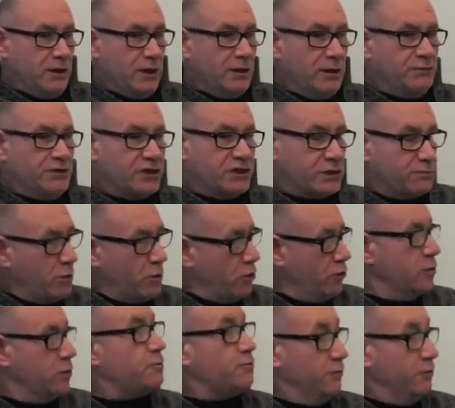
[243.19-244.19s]
a
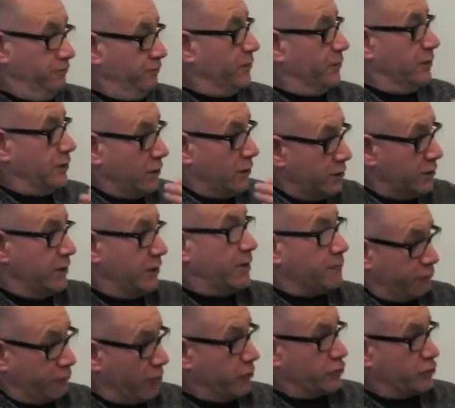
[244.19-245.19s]
bespoke
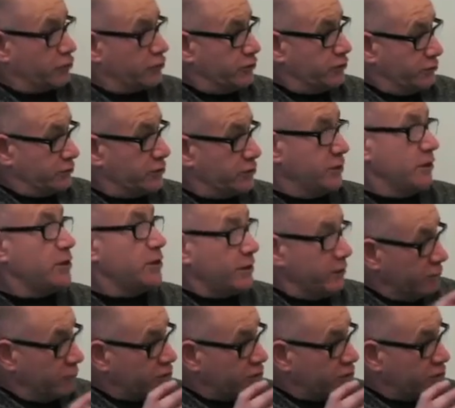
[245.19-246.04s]
approach to learning